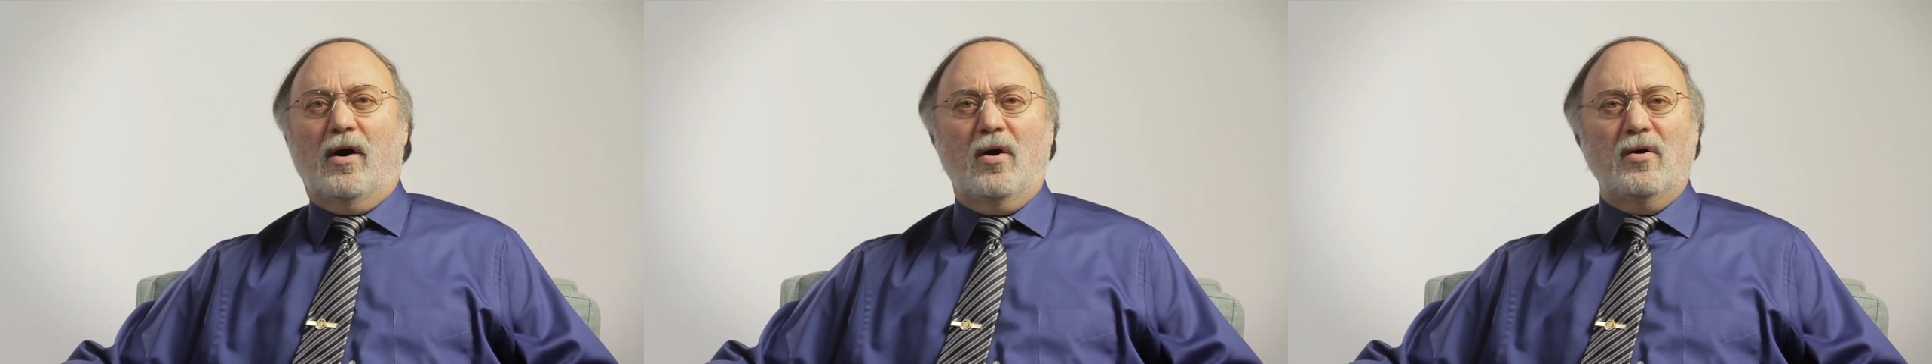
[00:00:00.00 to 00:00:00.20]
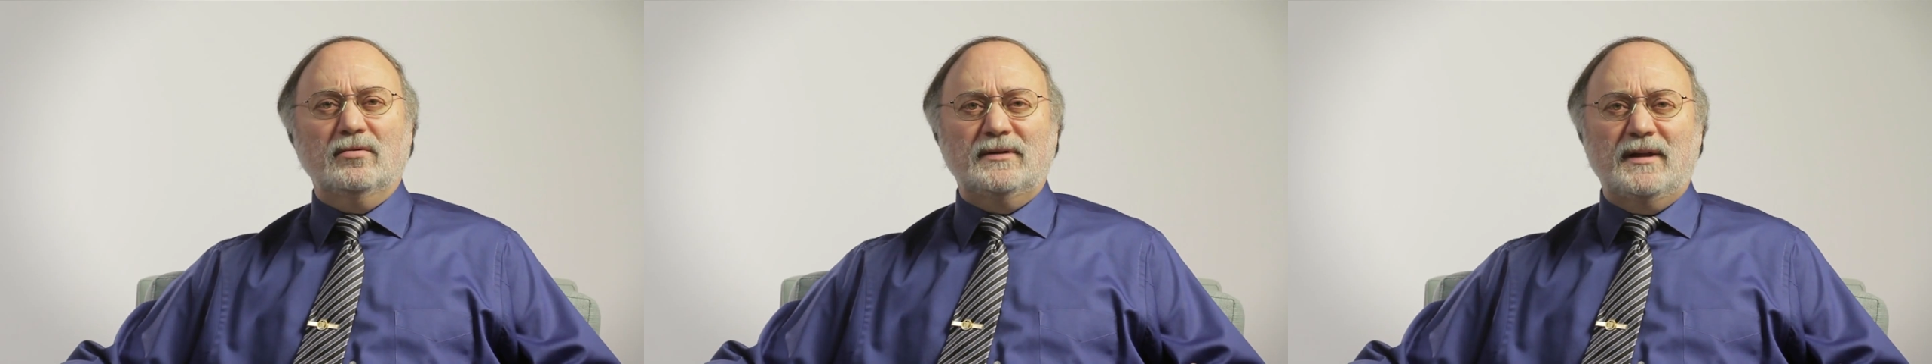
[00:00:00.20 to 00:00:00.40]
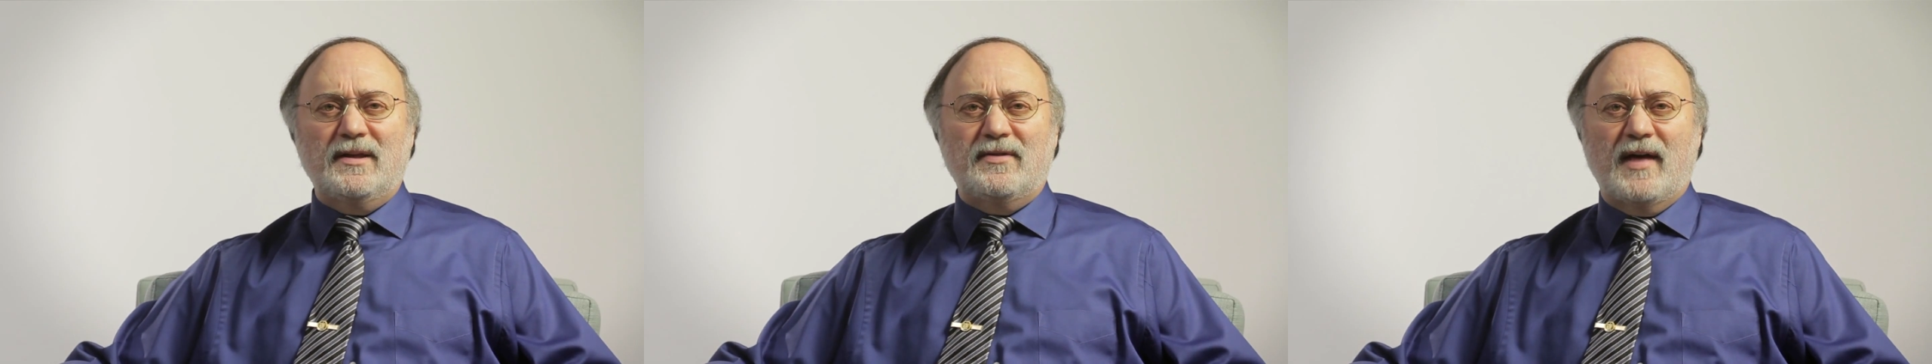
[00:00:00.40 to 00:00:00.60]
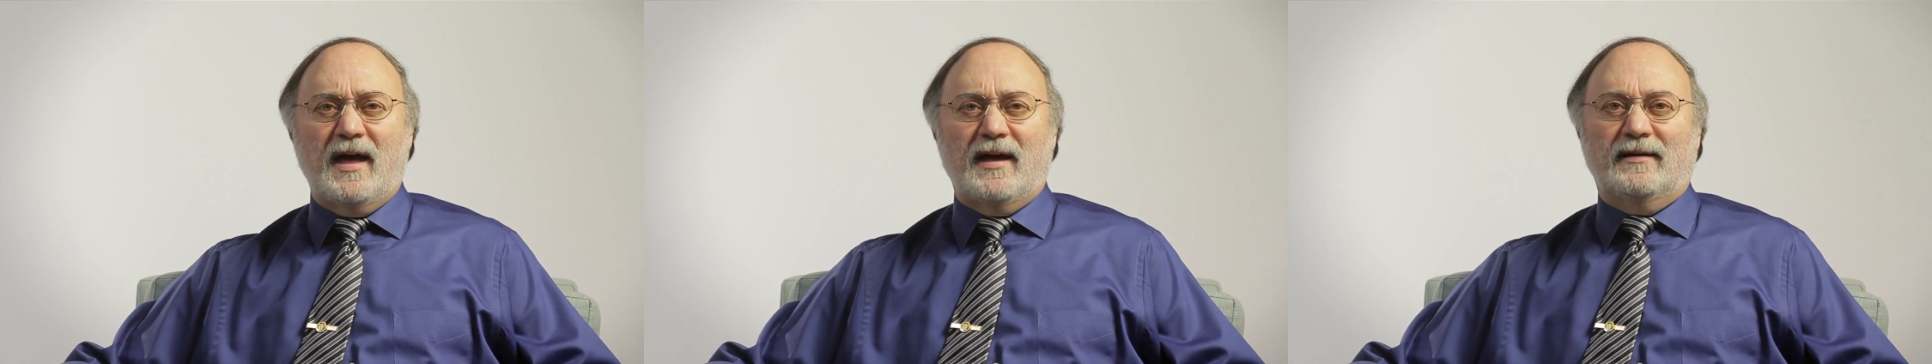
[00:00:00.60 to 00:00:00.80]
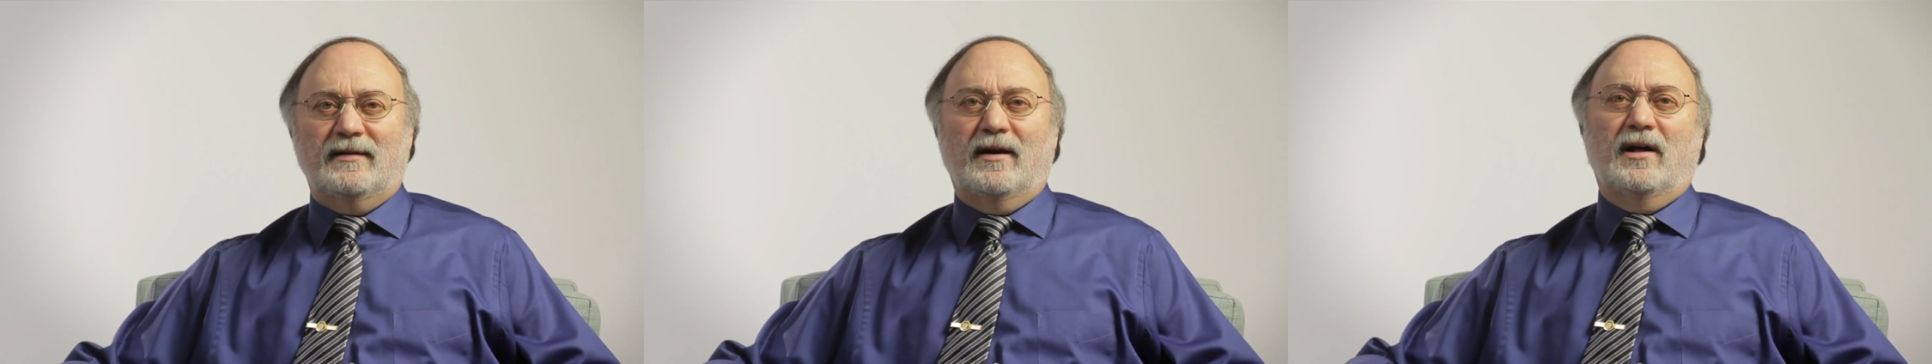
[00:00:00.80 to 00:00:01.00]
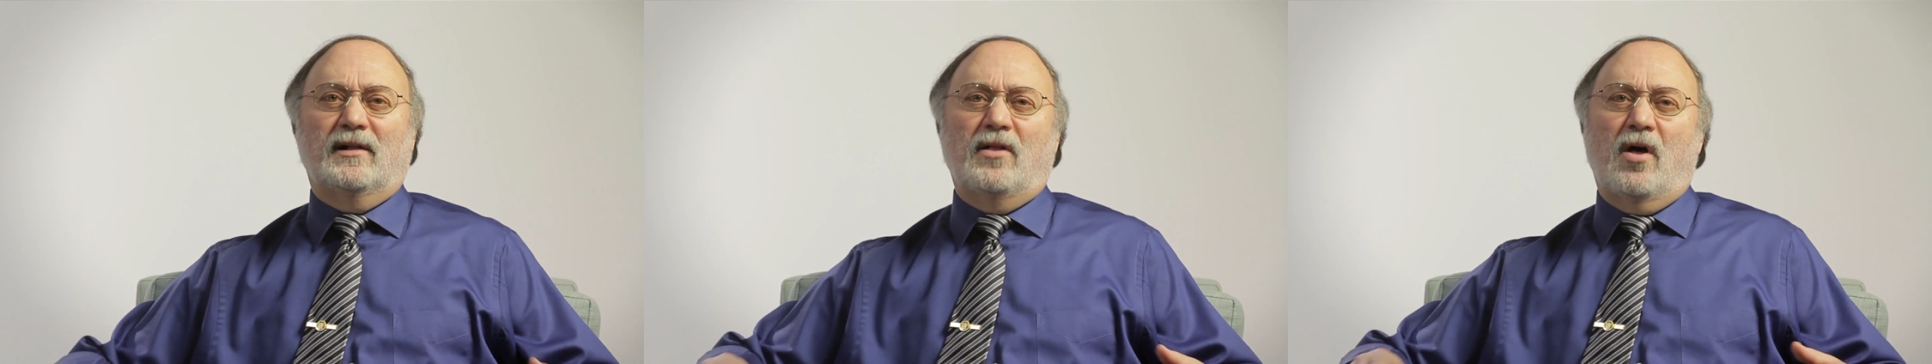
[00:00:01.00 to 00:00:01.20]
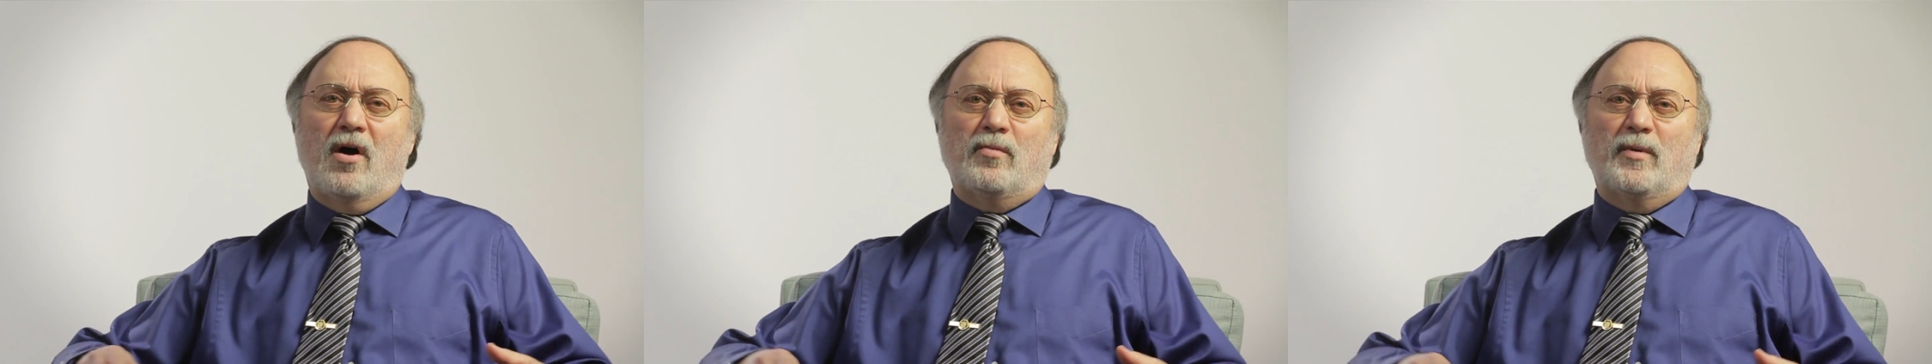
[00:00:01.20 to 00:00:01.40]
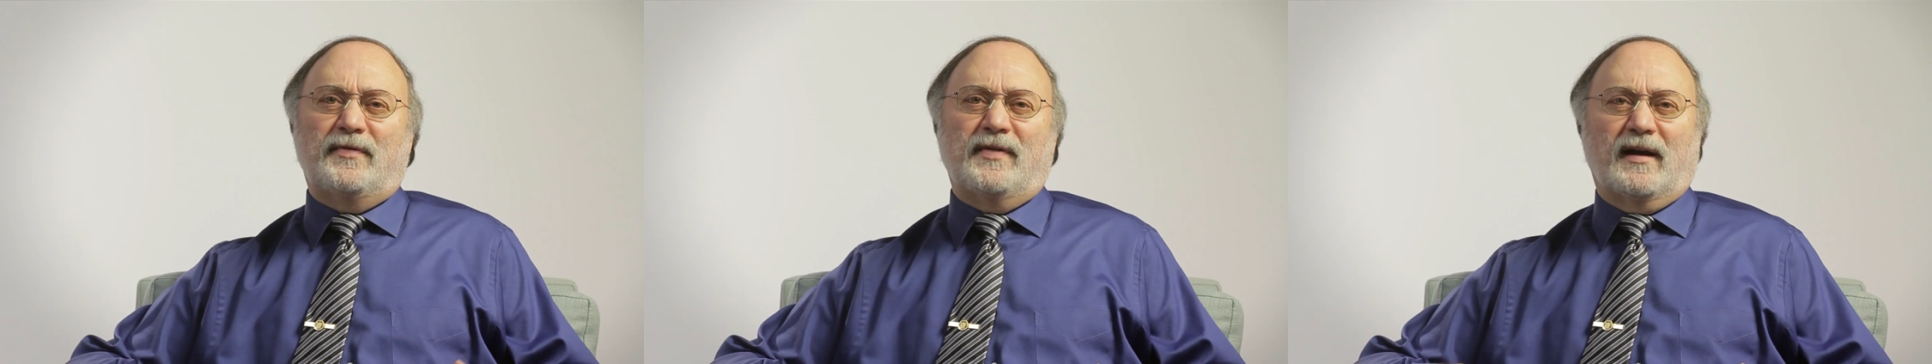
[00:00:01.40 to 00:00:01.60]
Only then,
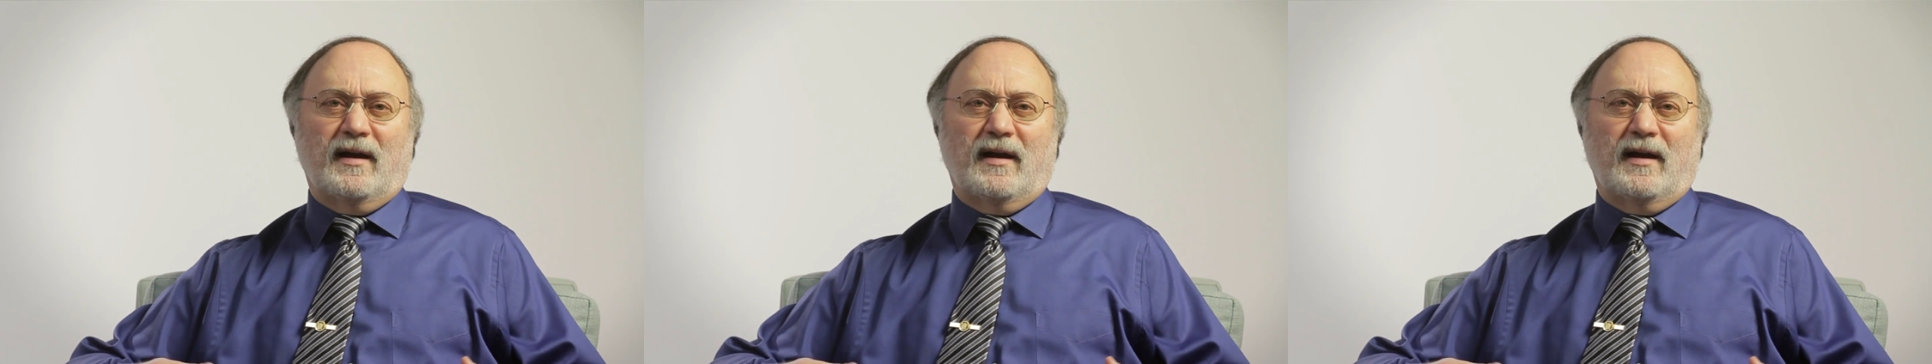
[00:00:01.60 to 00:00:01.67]
along with the